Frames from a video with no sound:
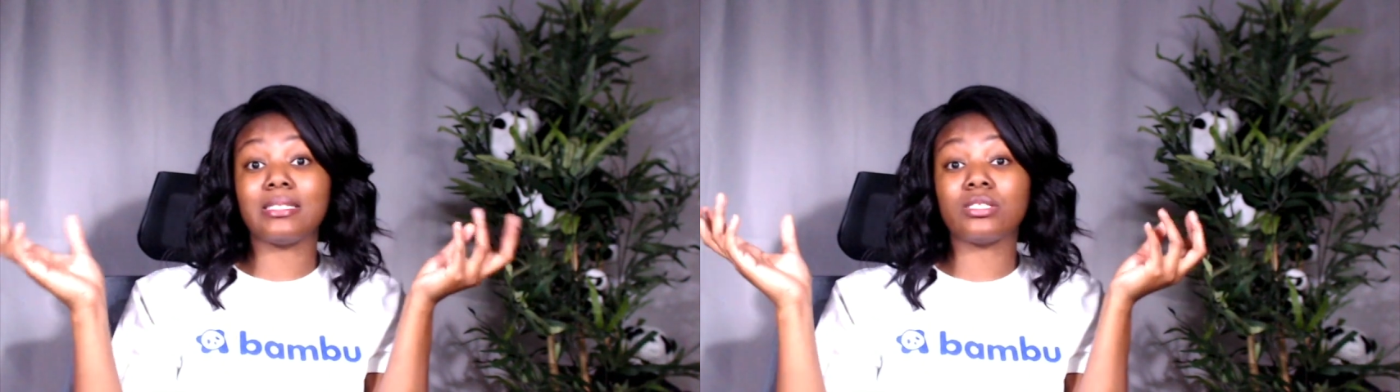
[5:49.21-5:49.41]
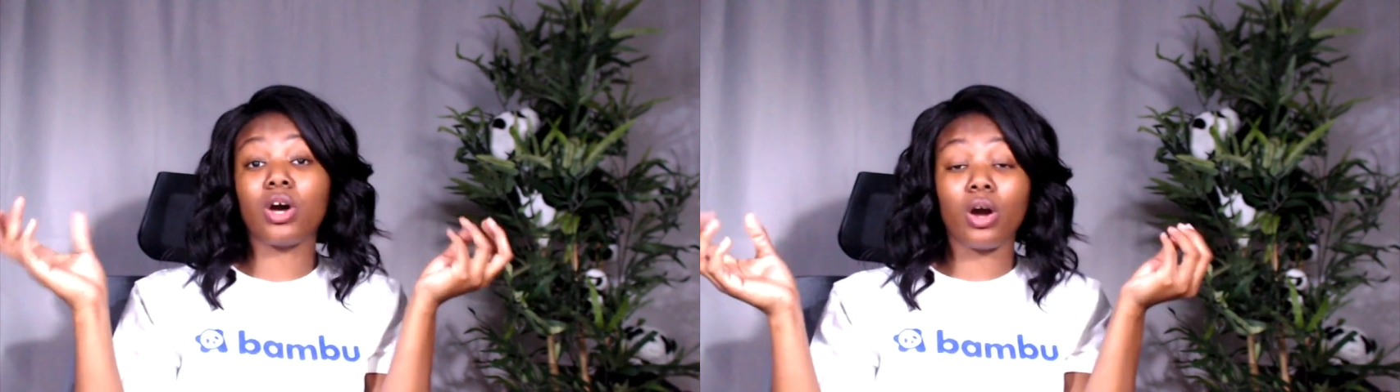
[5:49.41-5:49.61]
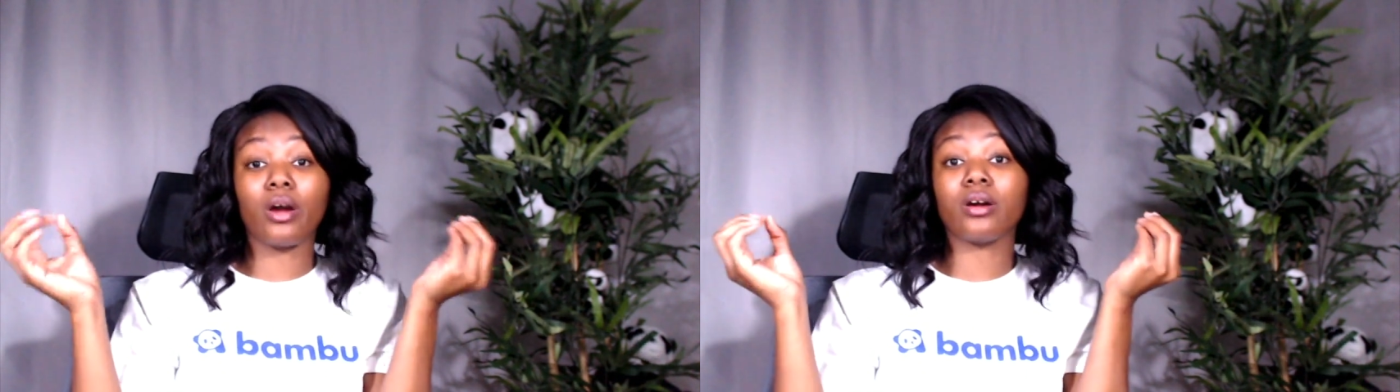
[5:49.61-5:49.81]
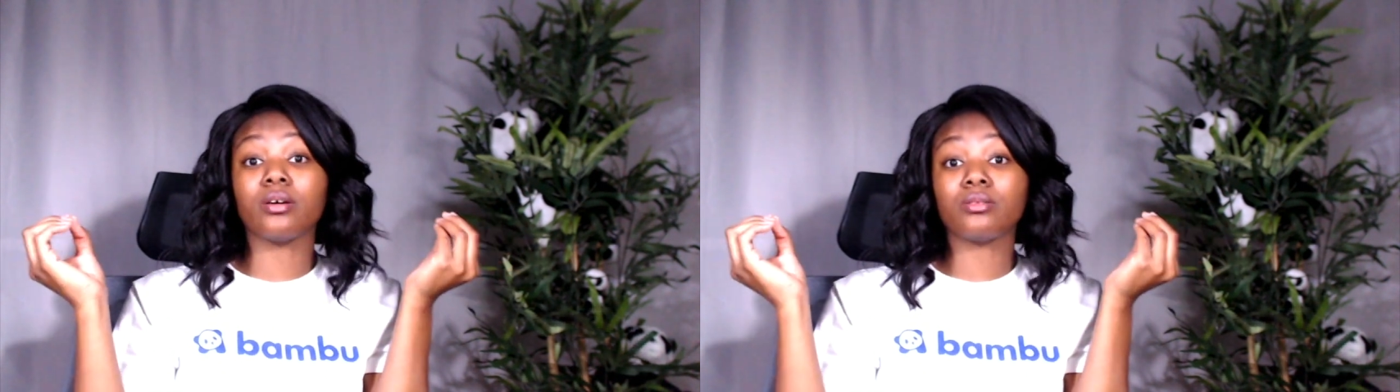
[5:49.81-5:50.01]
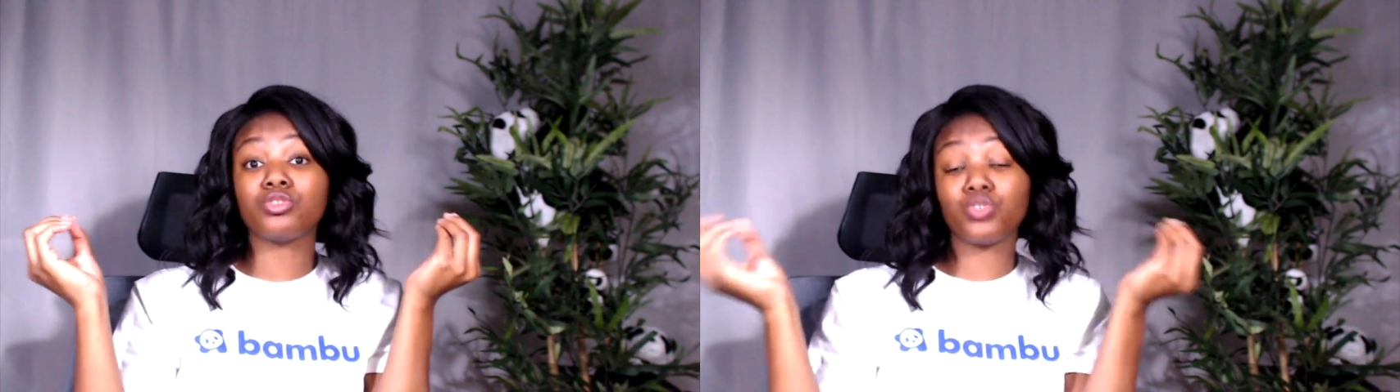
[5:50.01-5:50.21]
are
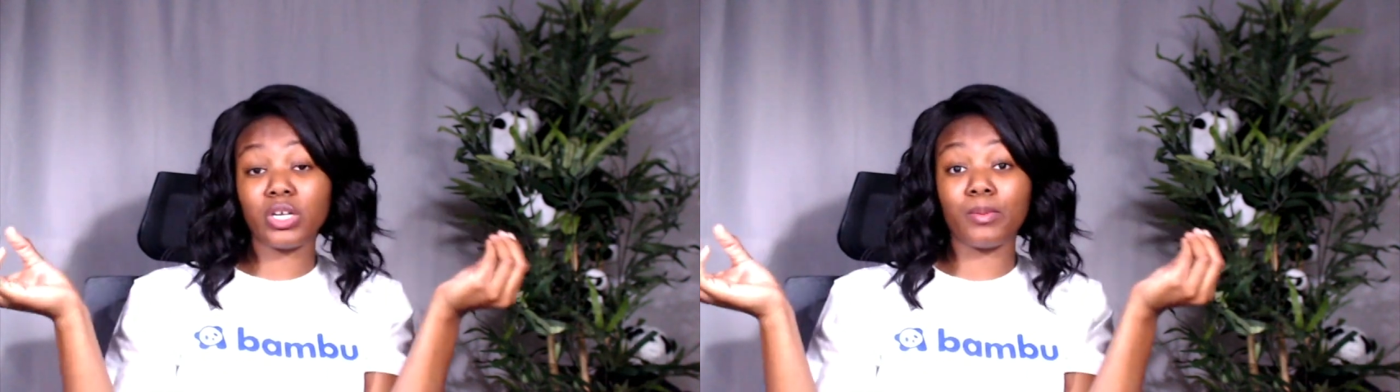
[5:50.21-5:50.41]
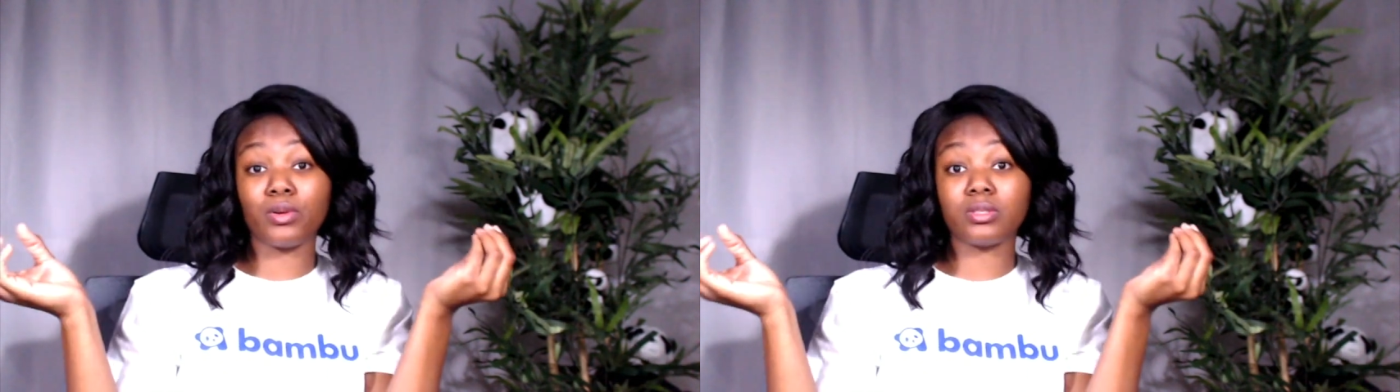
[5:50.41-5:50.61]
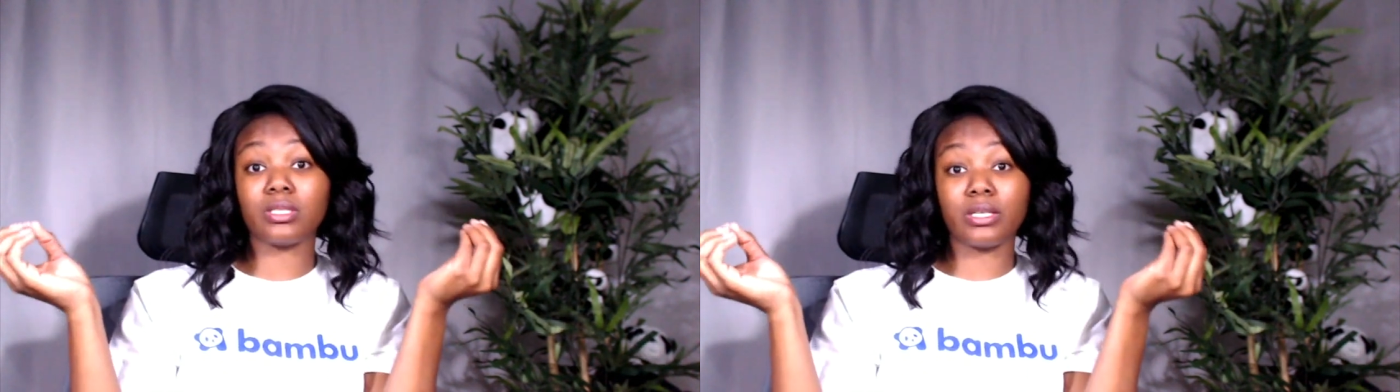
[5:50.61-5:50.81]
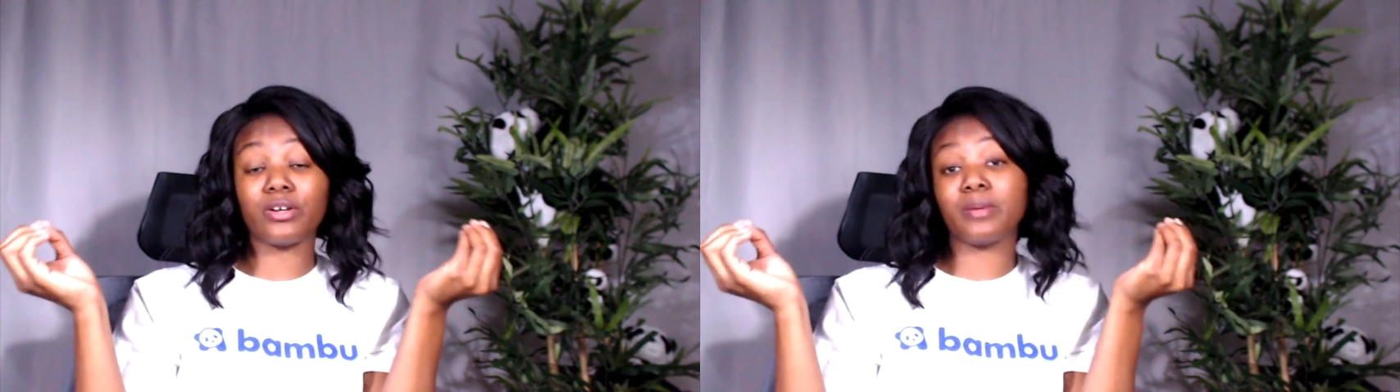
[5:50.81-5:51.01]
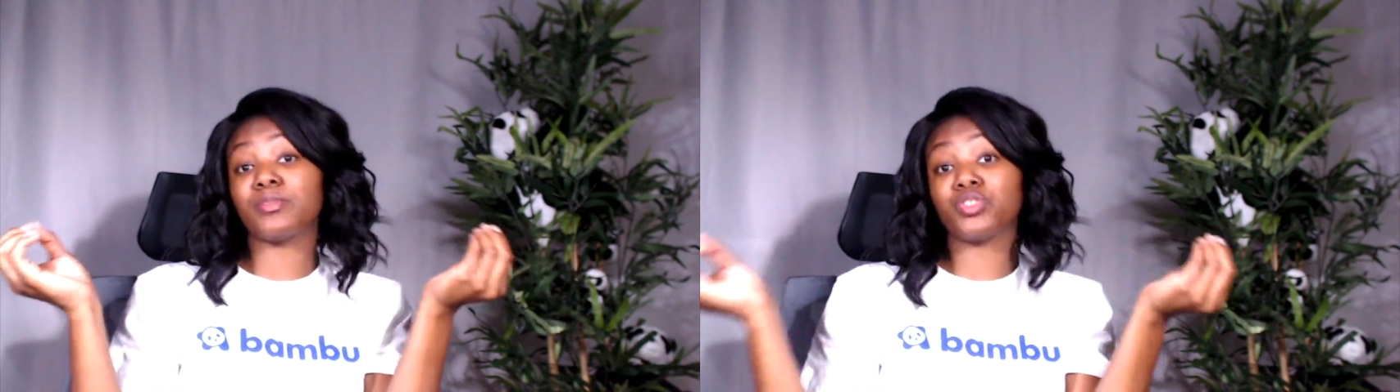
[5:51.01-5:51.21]
treatable.
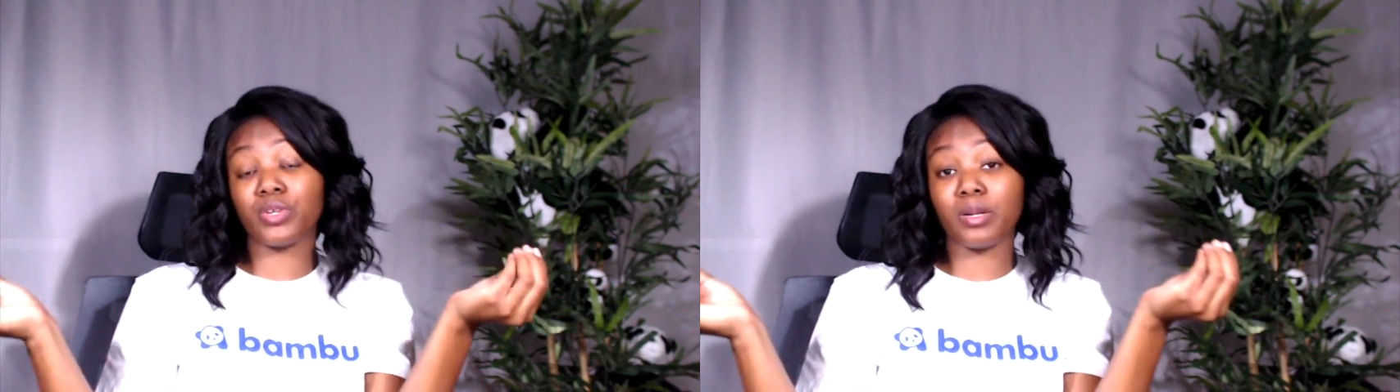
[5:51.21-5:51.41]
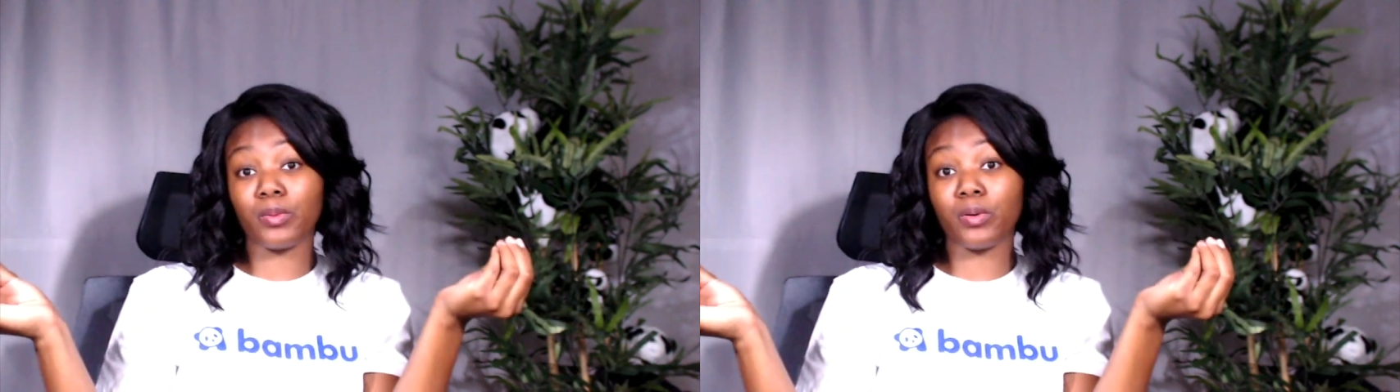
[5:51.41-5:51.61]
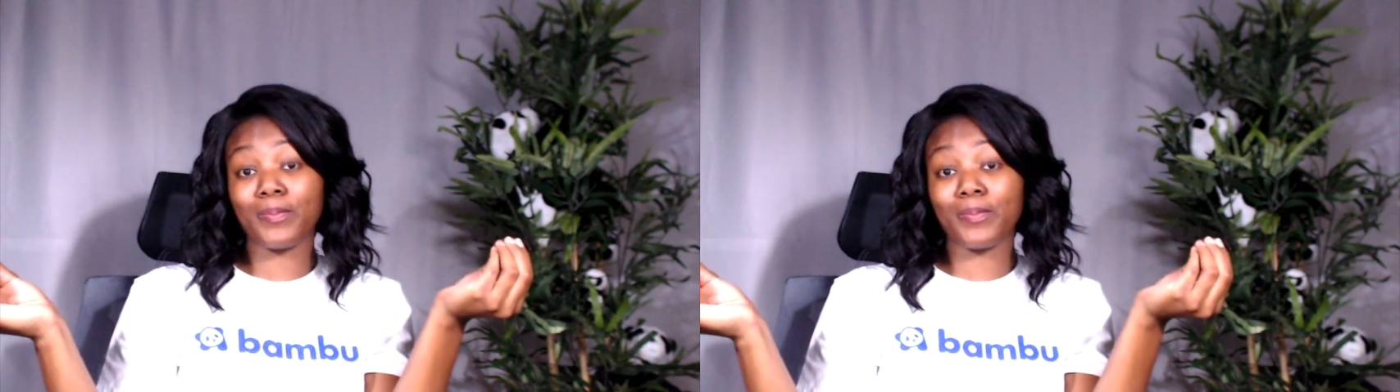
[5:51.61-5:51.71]
Delirium's treatable.